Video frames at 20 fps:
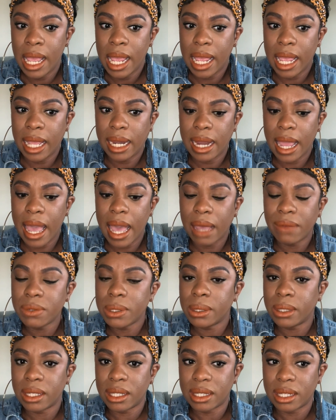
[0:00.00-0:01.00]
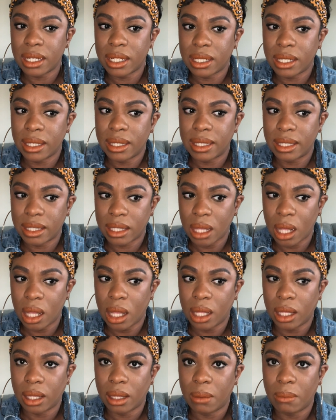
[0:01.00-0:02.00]
And after listening to this
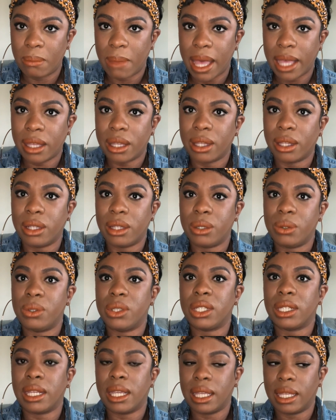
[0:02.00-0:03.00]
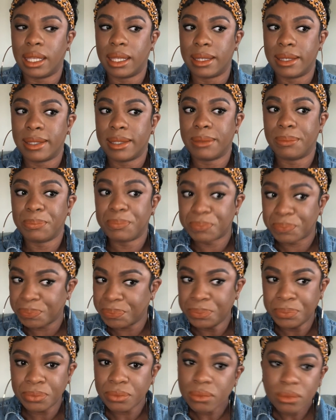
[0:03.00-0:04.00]
song, my conclusion is,
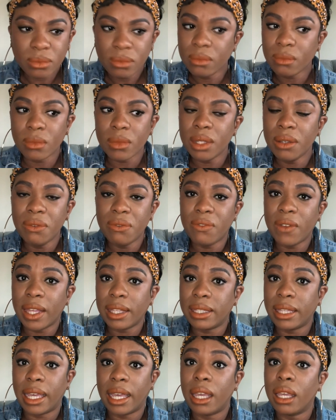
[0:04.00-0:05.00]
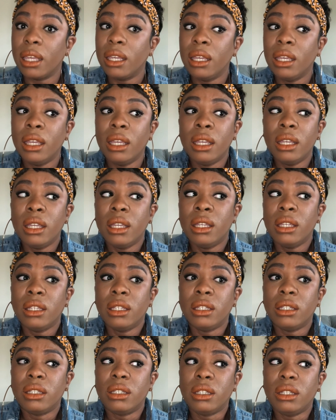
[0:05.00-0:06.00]
fuck that.
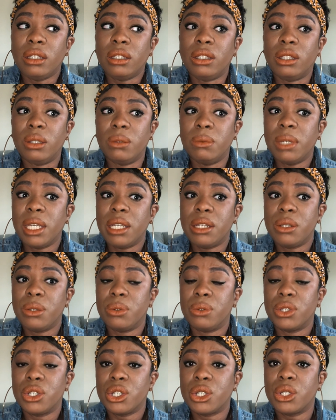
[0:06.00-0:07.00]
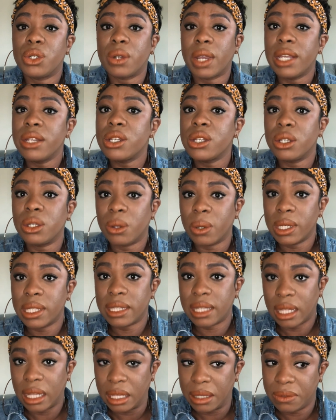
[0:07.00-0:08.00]
You need to stretch
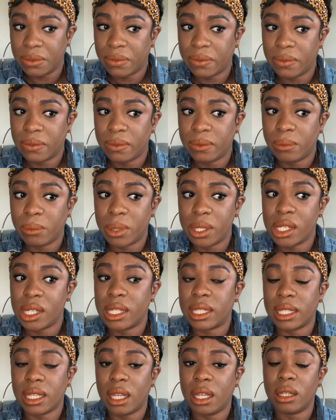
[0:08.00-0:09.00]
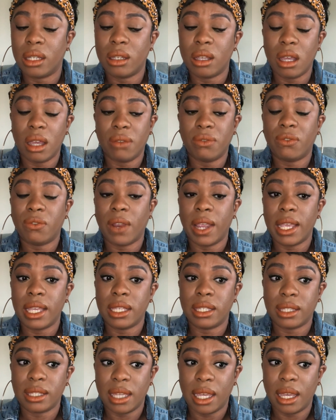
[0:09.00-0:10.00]
yourself, which is a
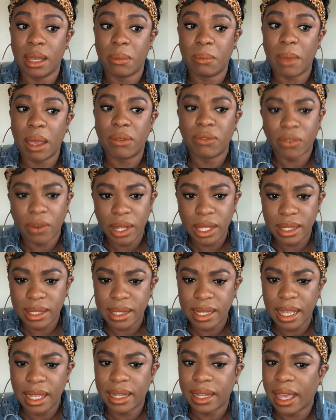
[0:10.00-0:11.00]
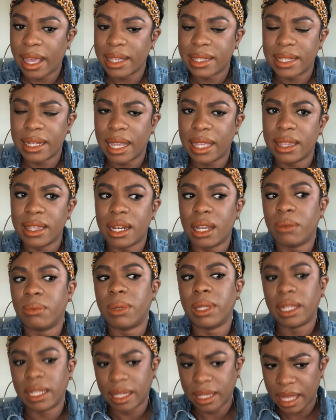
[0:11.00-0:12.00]
phrase that my friend said last night that I
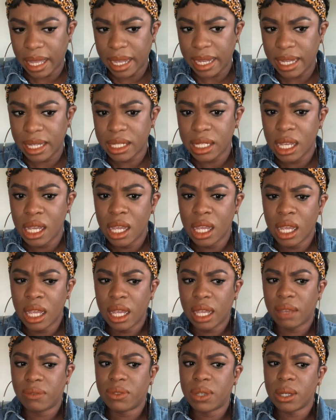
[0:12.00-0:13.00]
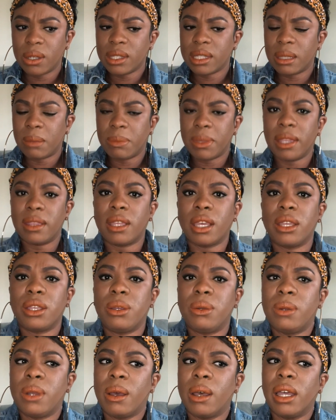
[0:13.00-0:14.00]
really liked. If there's something that you
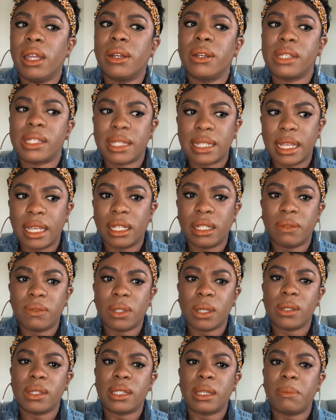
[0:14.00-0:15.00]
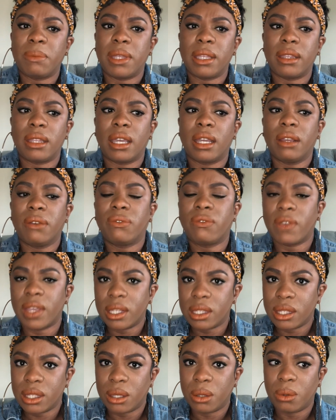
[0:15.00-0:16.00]
don't understand, if there's something that
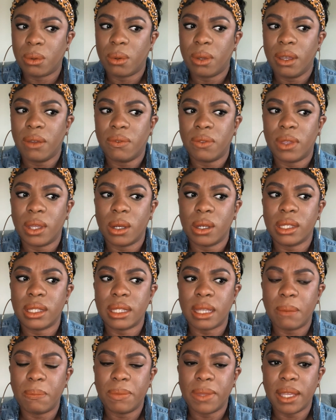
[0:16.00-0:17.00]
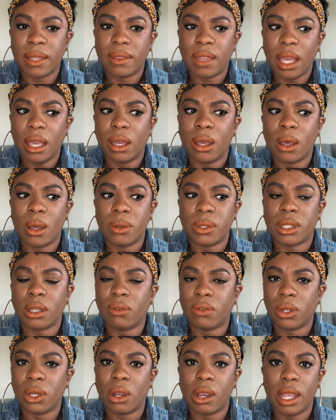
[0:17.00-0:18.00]
offends you, if there's something that goes over
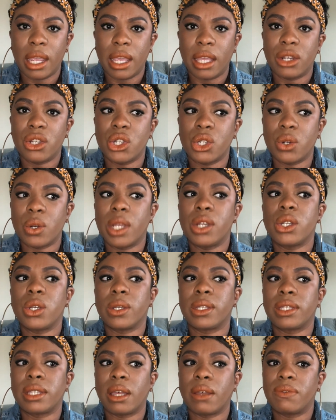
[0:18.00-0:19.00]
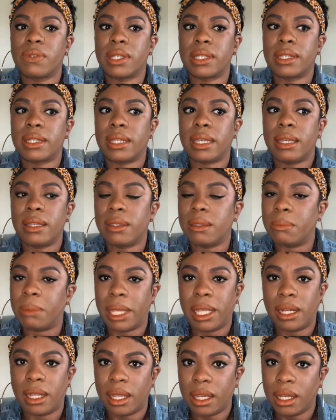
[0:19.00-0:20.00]
your head, stretch yourself to seek the
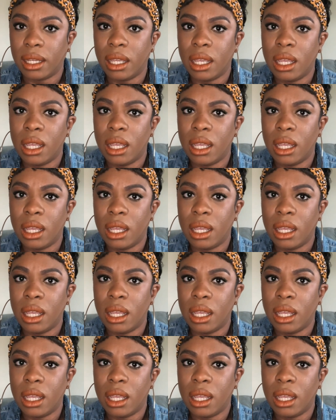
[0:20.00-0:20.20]
meaning.